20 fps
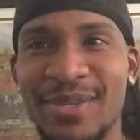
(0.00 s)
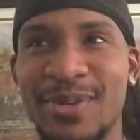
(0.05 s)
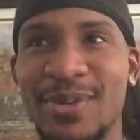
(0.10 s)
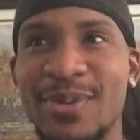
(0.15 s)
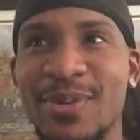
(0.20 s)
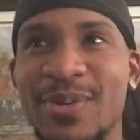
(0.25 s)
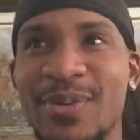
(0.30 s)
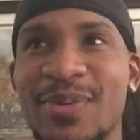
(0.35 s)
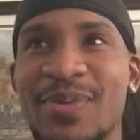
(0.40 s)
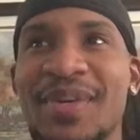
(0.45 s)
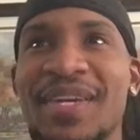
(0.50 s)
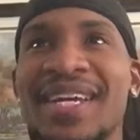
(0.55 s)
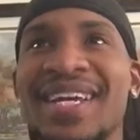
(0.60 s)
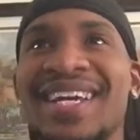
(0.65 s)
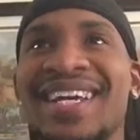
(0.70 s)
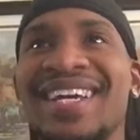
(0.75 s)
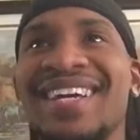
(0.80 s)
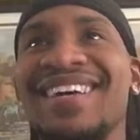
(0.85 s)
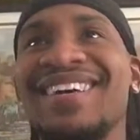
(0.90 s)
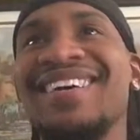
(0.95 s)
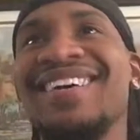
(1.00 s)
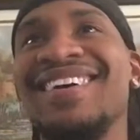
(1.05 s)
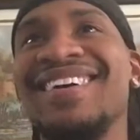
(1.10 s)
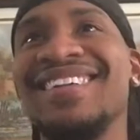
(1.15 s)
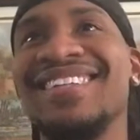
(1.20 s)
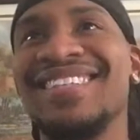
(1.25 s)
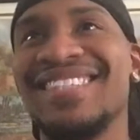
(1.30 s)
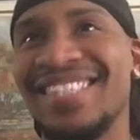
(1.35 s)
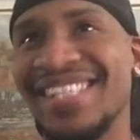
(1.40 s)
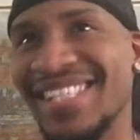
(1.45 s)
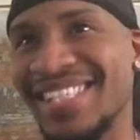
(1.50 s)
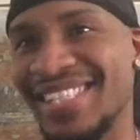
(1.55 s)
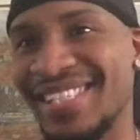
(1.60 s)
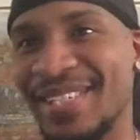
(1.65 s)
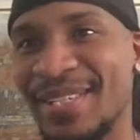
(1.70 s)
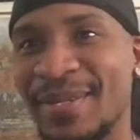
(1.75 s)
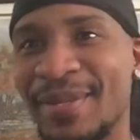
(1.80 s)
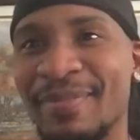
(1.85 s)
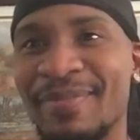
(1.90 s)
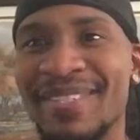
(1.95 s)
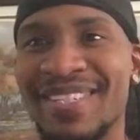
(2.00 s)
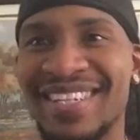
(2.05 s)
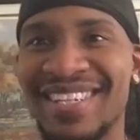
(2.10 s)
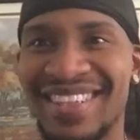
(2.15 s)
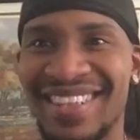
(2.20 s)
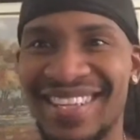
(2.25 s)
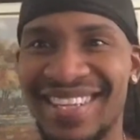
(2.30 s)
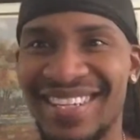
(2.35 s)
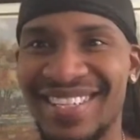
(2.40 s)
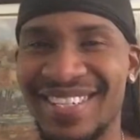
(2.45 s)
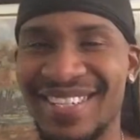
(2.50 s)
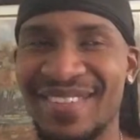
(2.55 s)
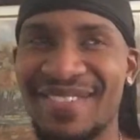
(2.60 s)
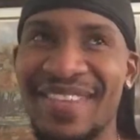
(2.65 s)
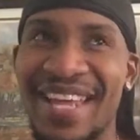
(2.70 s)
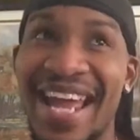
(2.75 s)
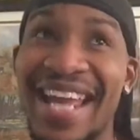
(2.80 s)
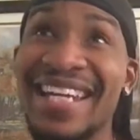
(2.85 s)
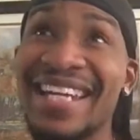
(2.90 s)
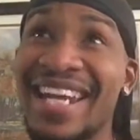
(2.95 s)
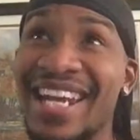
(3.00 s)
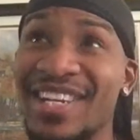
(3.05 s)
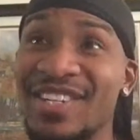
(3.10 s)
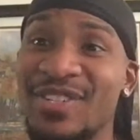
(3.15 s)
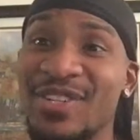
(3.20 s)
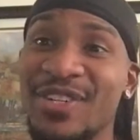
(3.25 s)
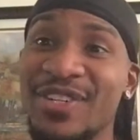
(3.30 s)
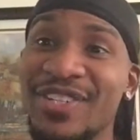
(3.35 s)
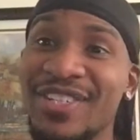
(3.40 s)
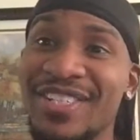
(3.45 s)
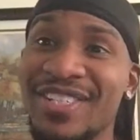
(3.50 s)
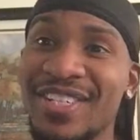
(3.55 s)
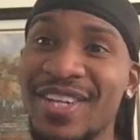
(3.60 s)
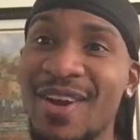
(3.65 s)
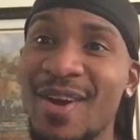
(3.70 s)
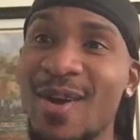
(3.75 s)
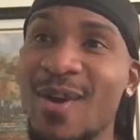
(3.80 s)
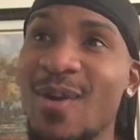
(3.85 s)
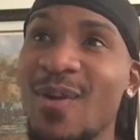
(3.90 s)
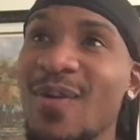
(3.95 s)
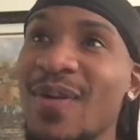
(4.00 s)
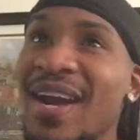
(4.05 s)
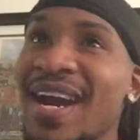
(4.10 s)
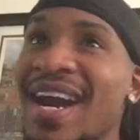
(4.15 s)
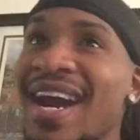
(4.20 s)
to systems and things of that nature. So